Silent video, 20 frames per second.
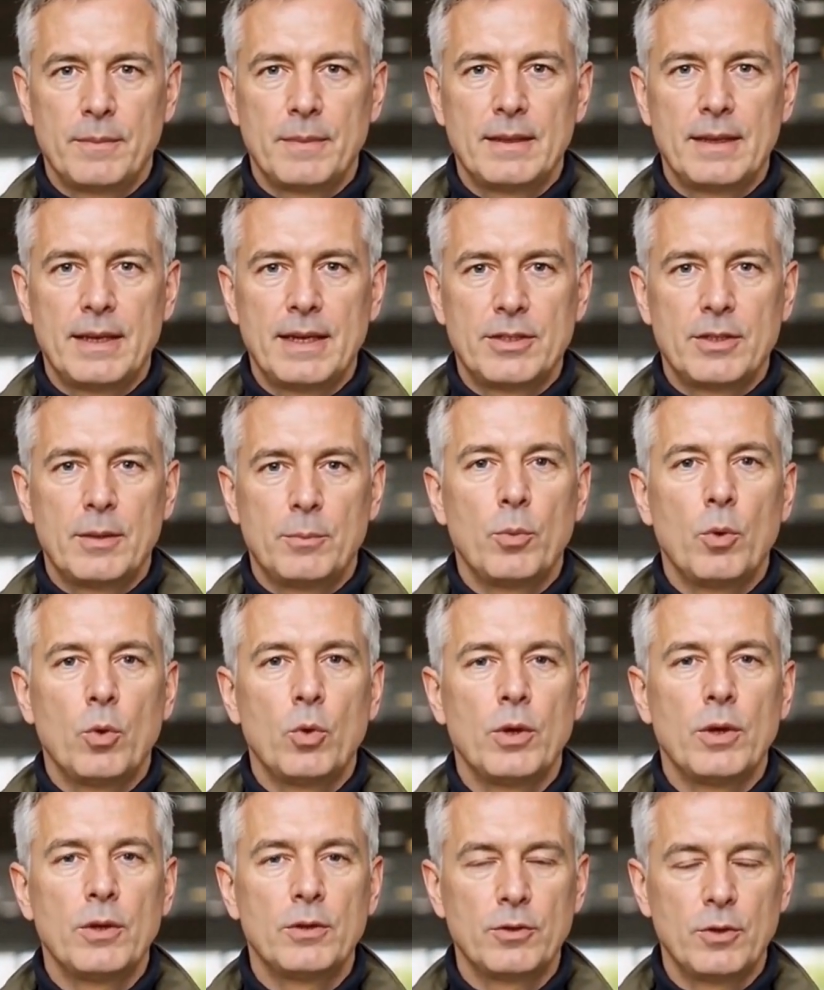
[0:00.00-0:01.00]
It's
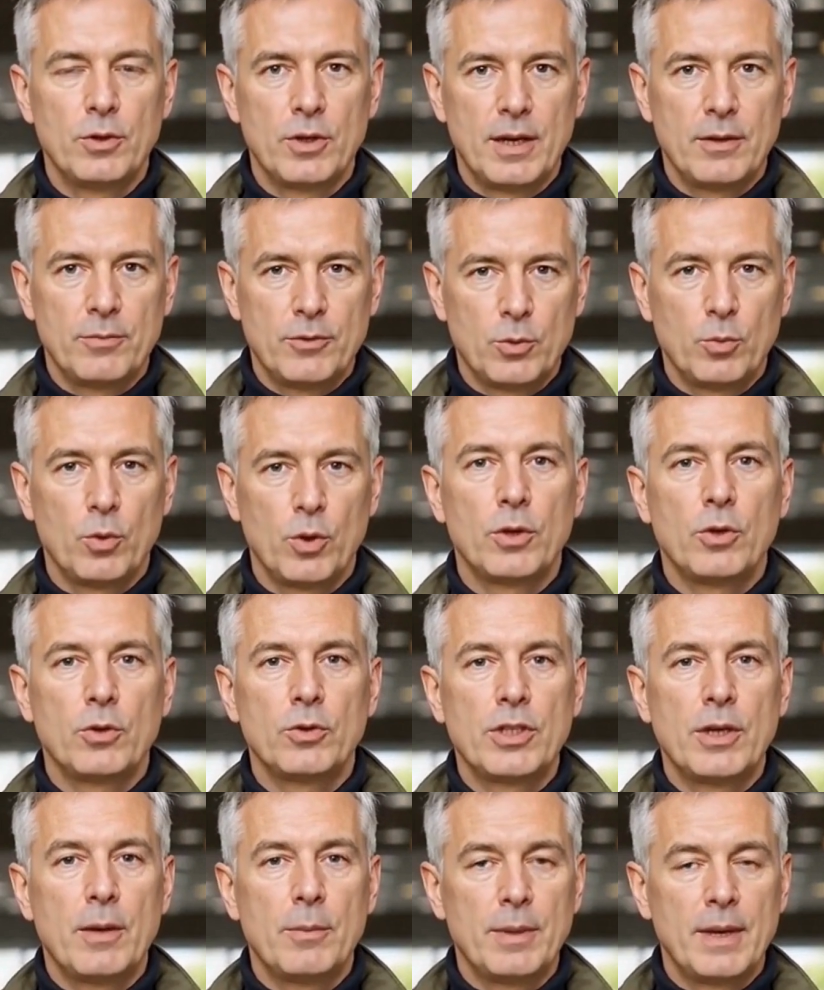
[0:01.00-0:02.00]
important for everyone
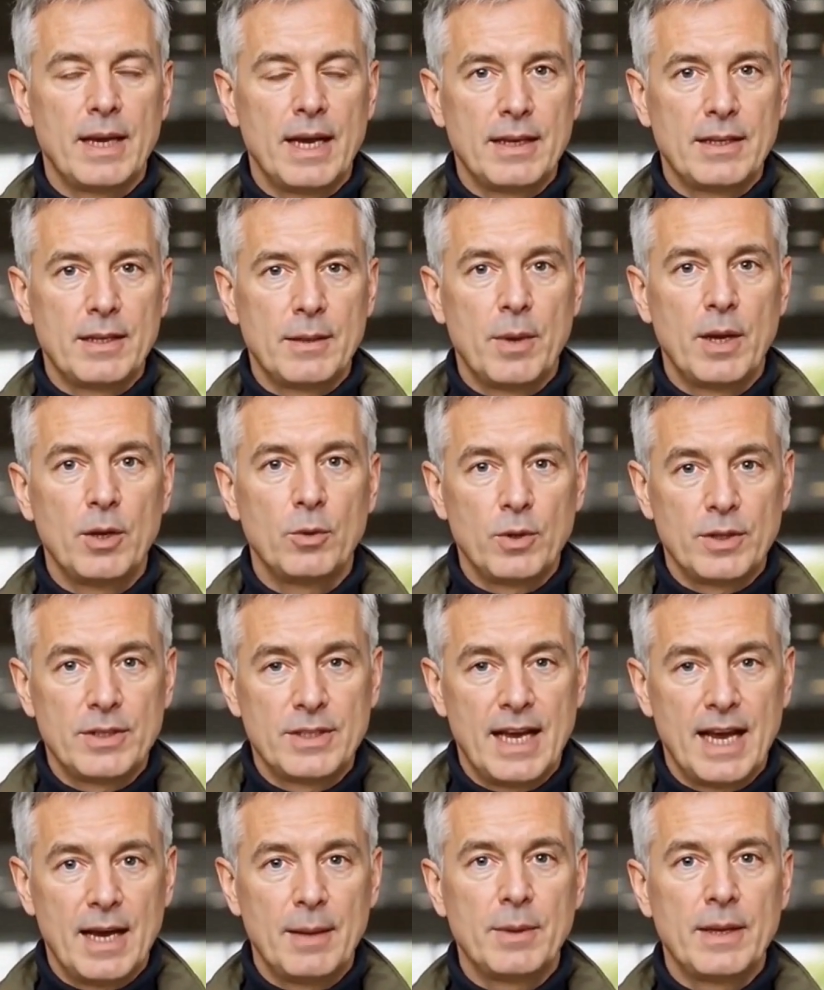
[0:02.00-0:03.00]
who's impacted by what's
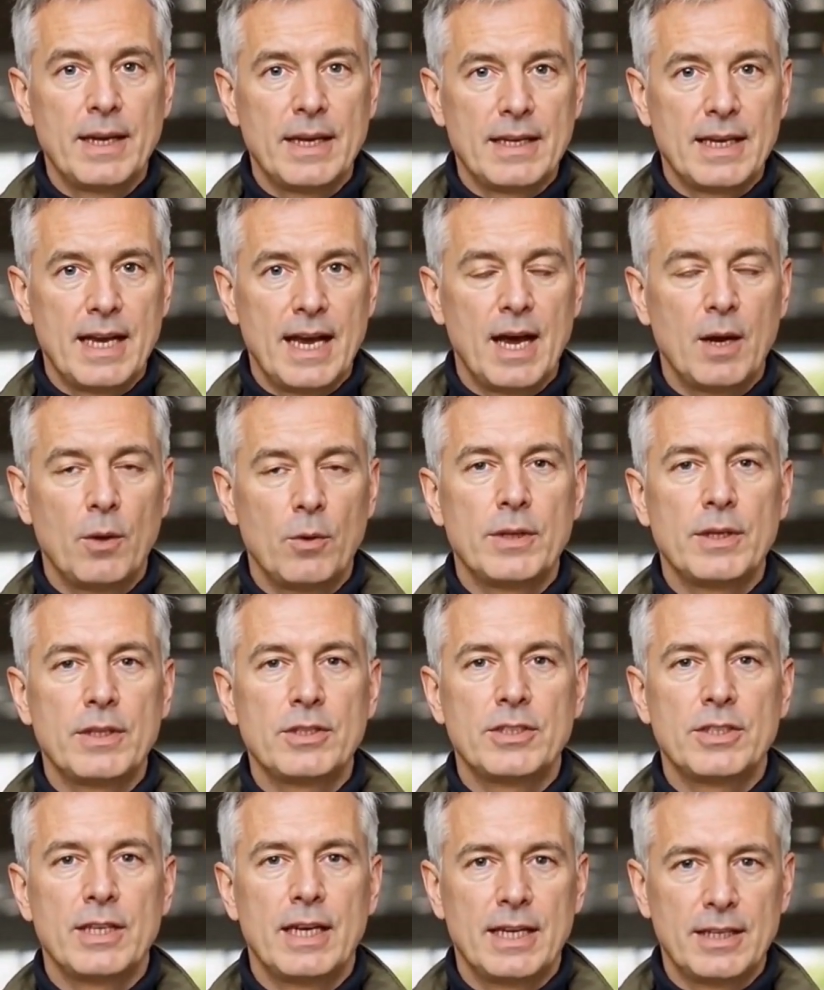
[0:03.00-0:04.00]
happening now in the
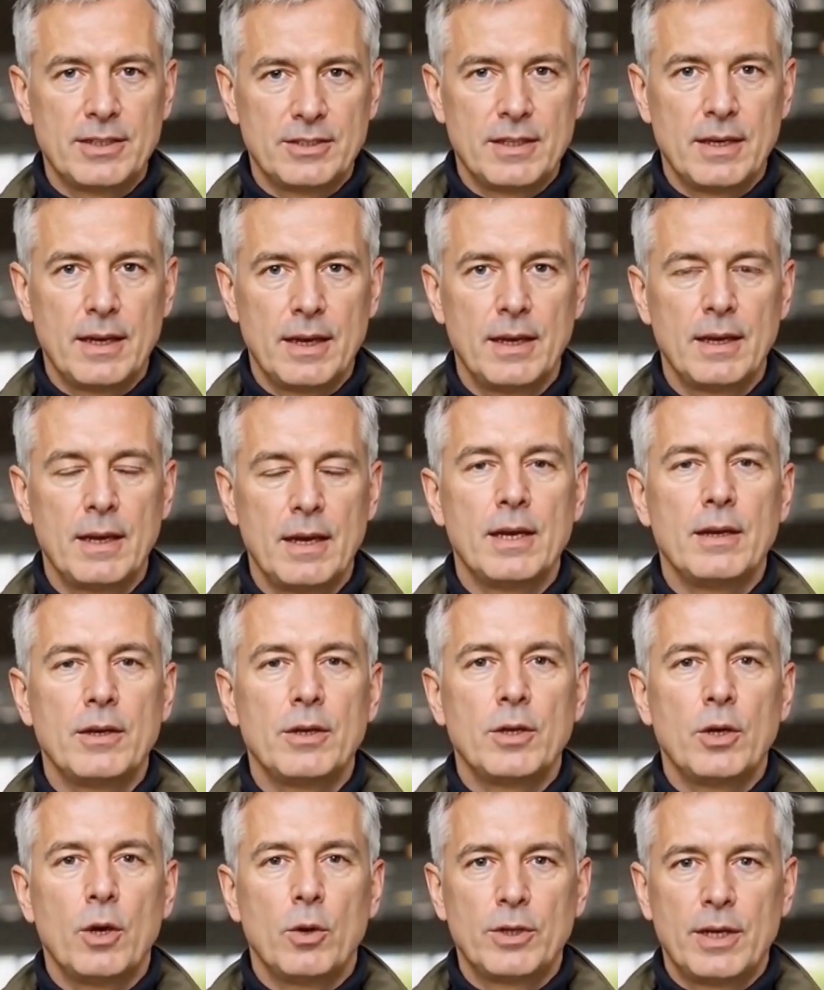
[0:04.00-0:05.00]
States
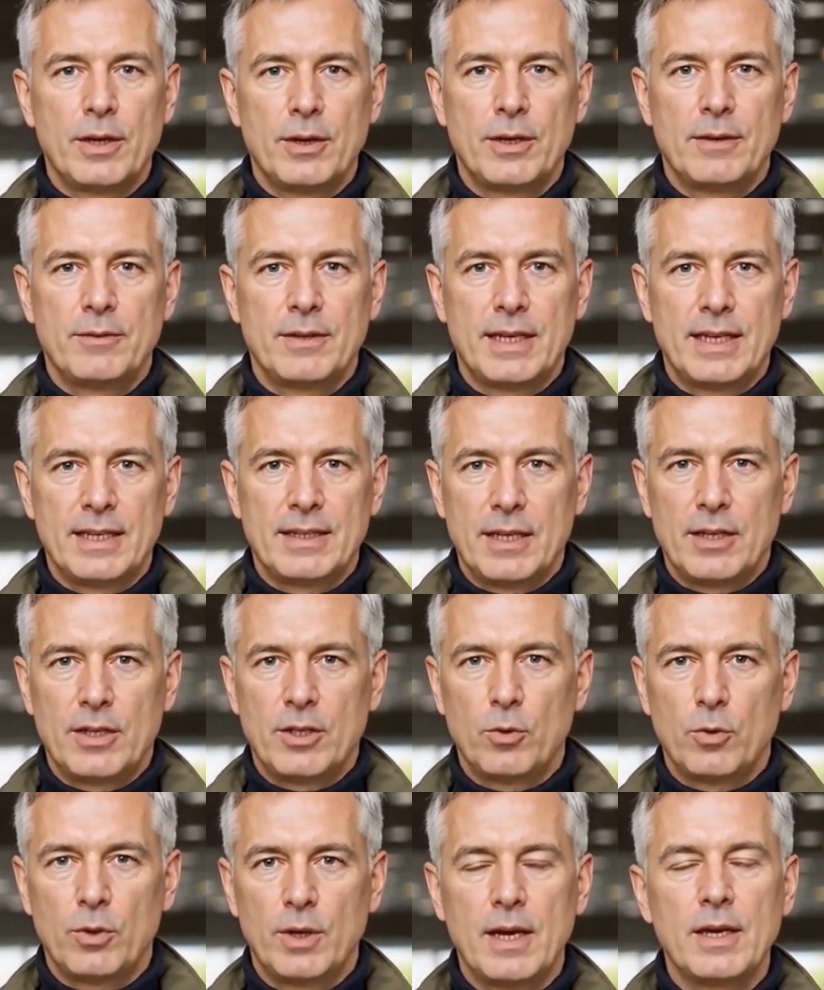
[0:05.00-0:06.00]
to know that living in the
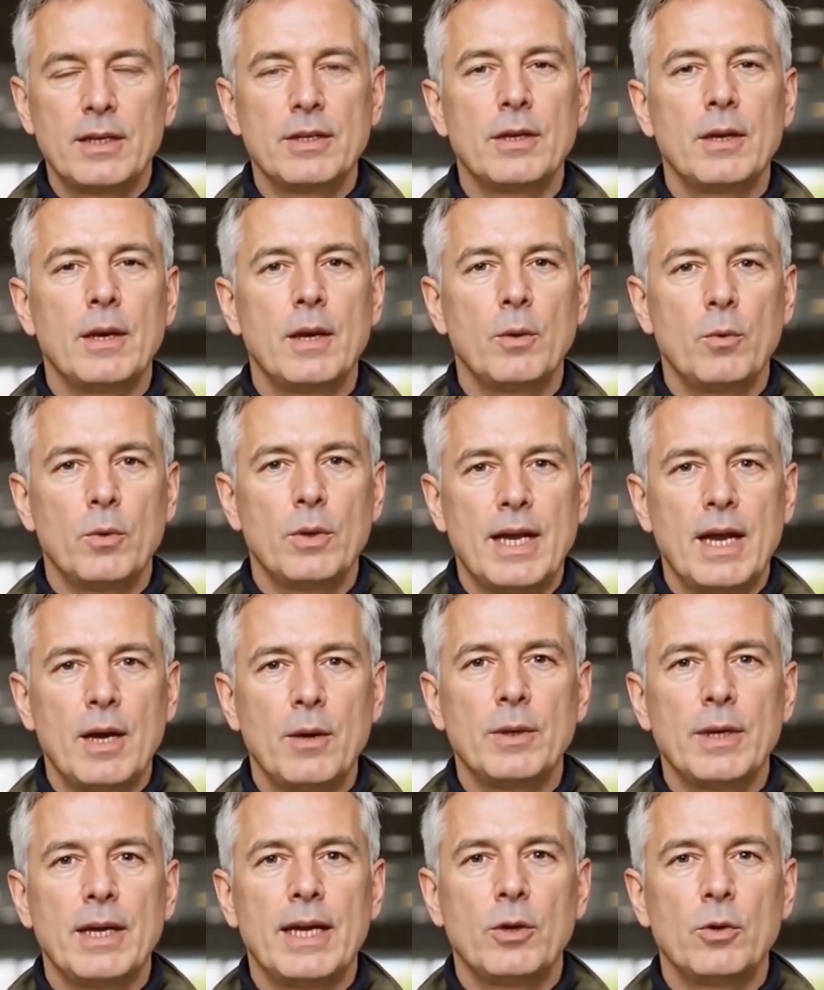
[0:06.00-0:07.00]
U.S.
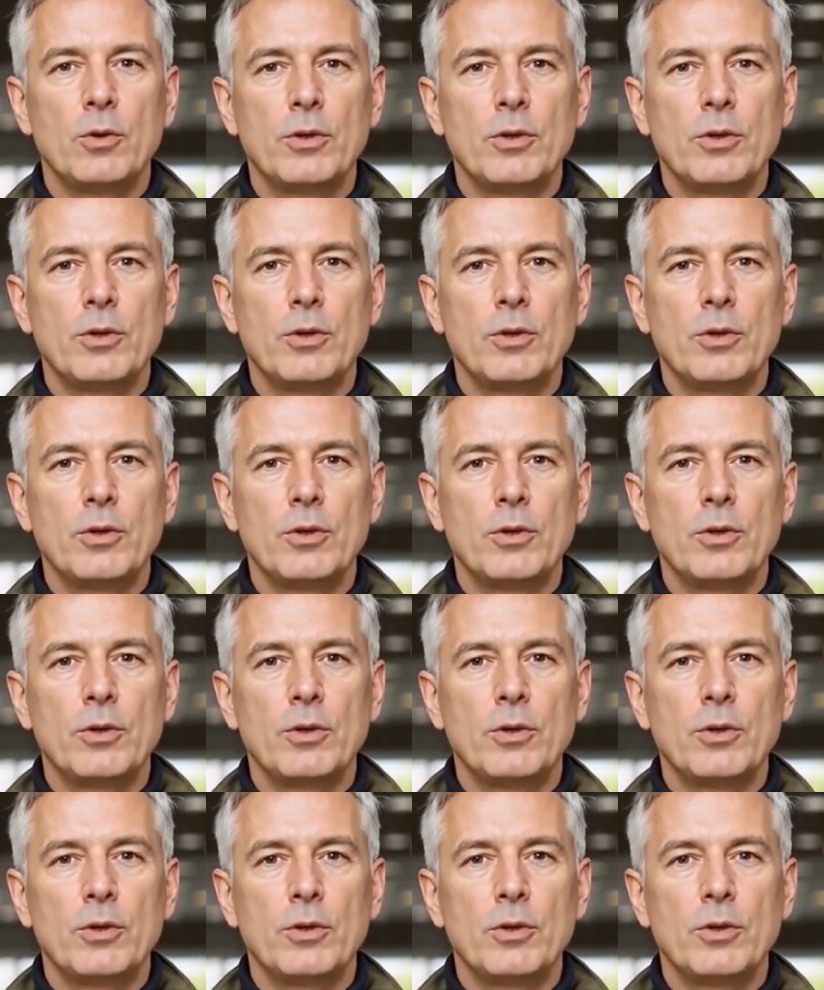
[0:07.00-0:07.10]
without legal